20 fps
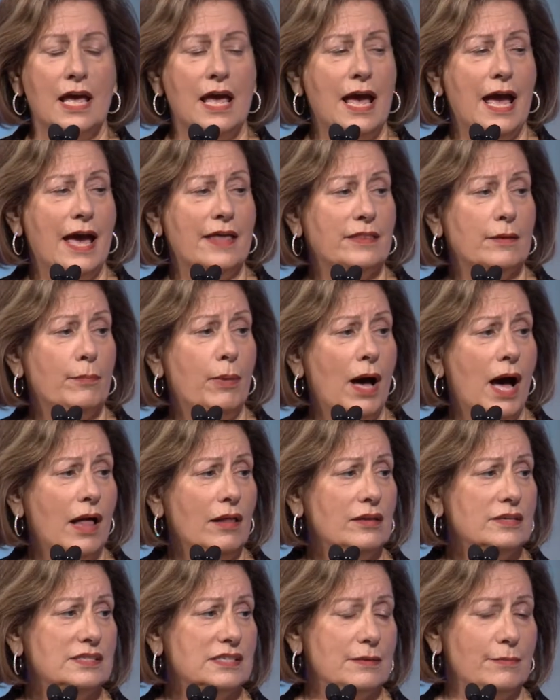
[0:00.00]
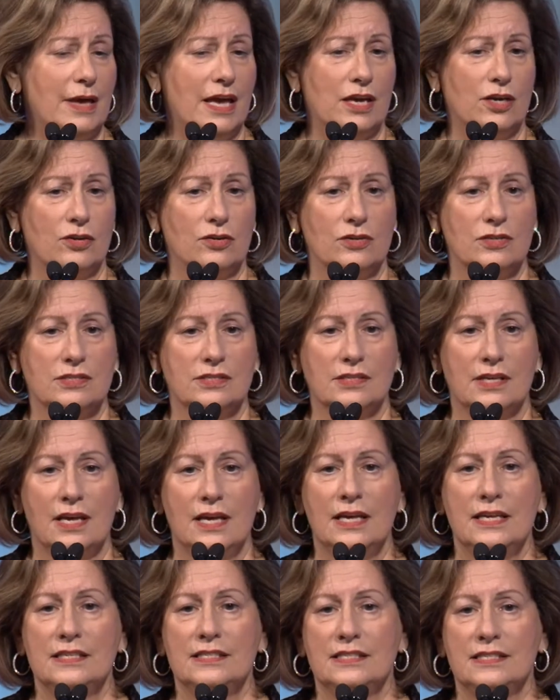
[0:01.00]
and the policymakers
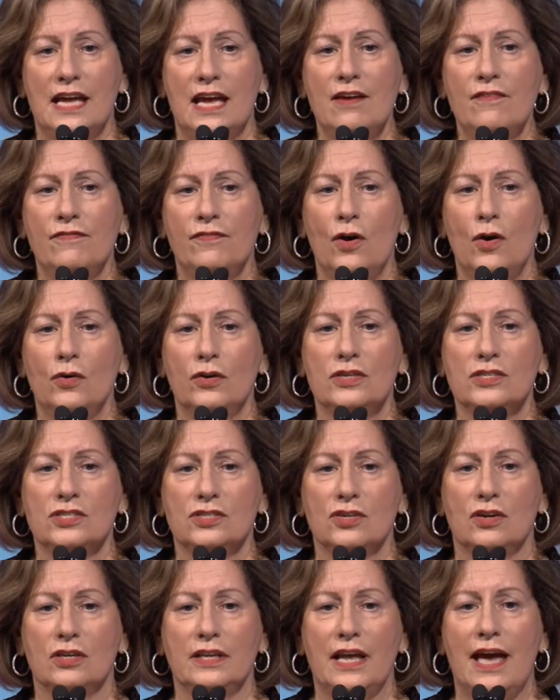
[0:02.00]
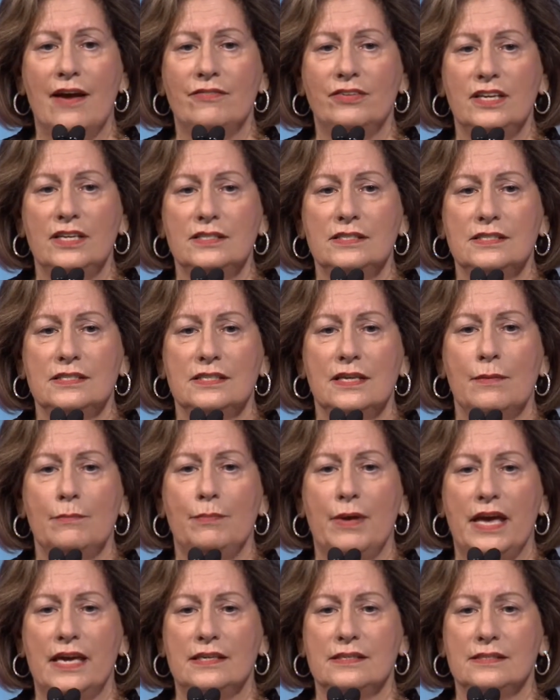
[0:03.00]
stay focused on
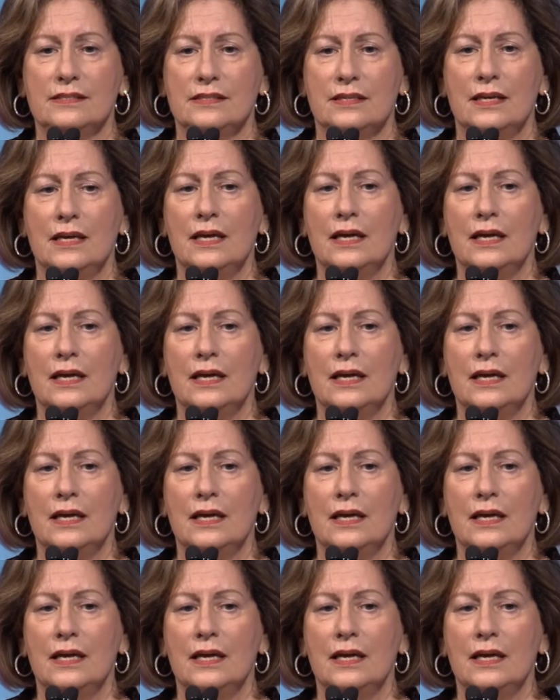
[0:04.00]
evidence-based,